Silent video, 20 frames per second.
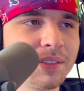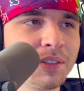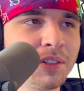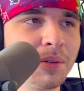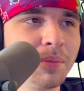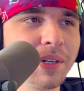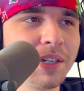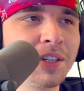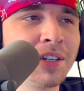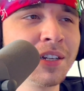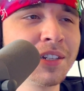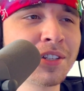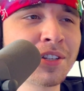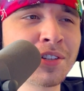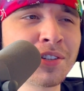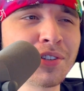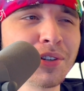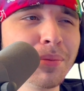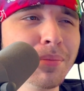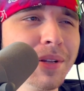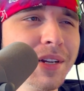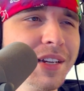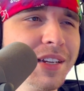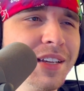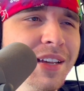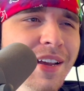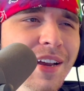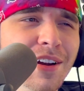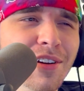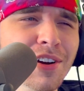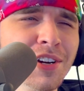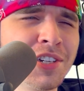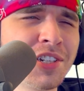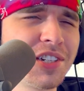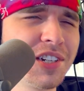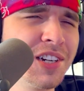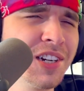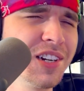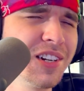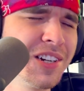my god, so many
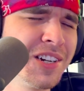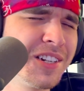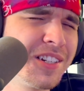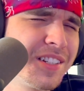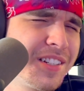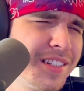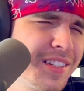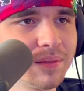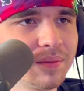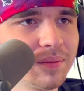characters.